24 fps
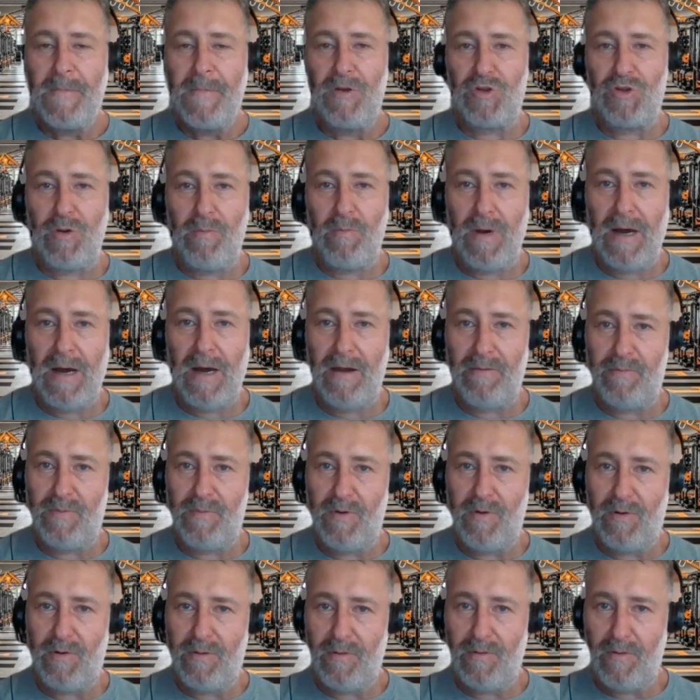So my
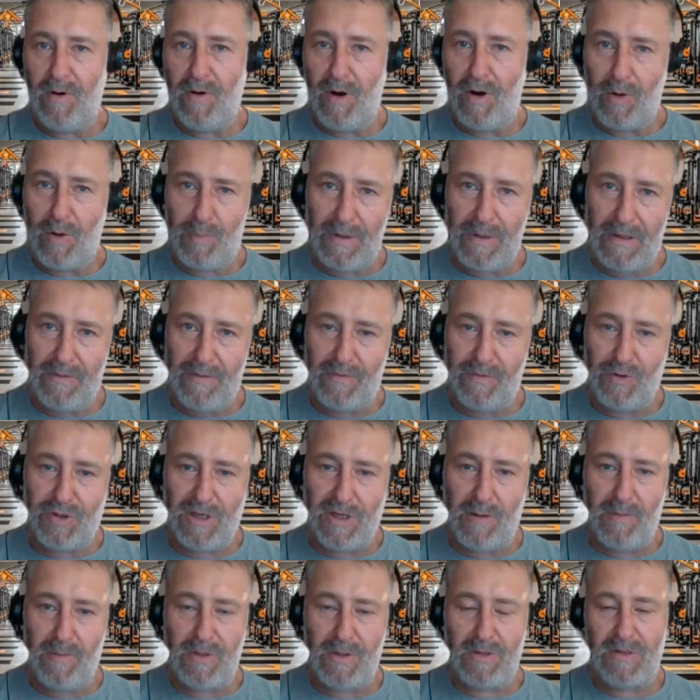RPE for
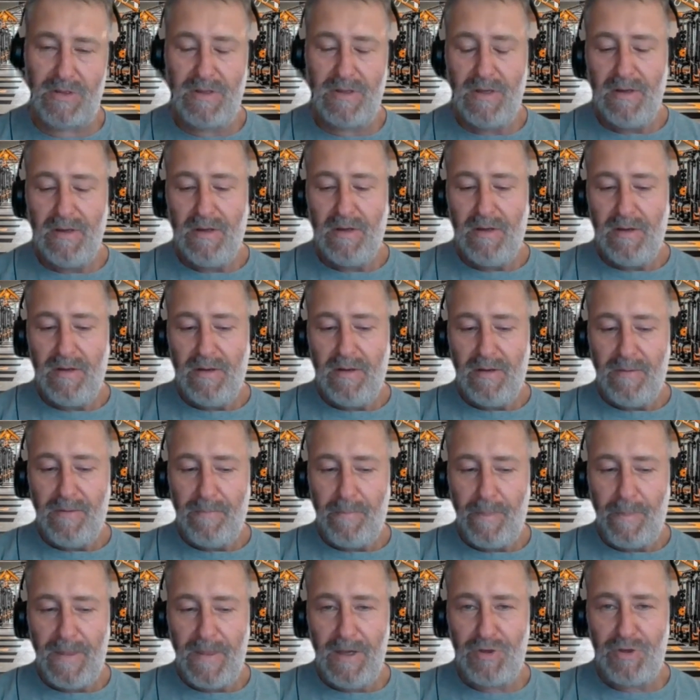gym is
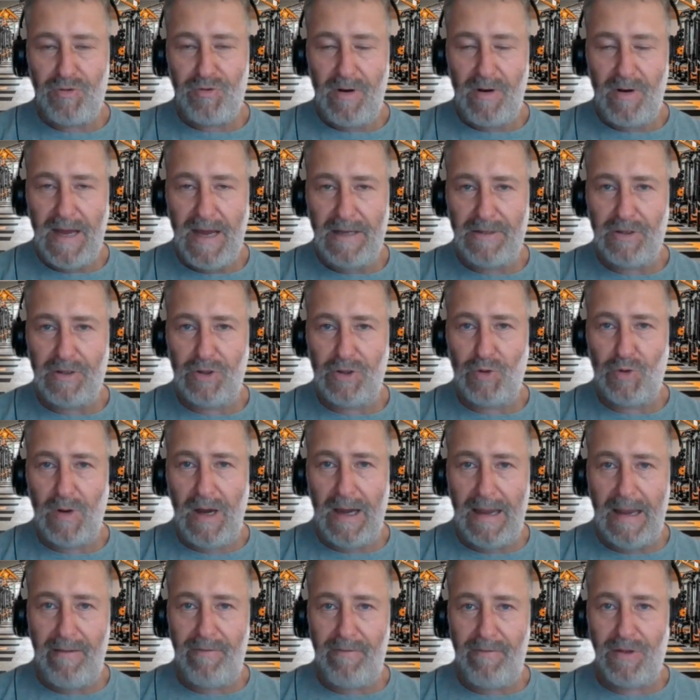related to how
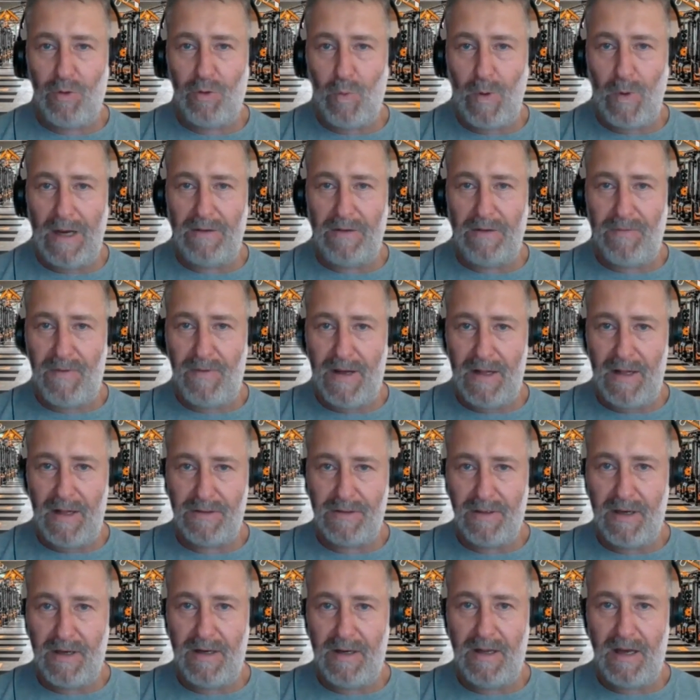heavy the weight
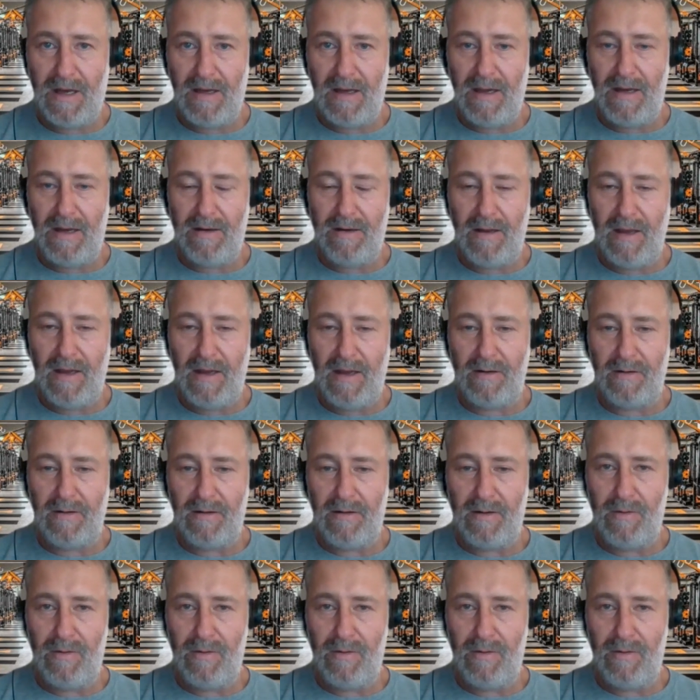felt, and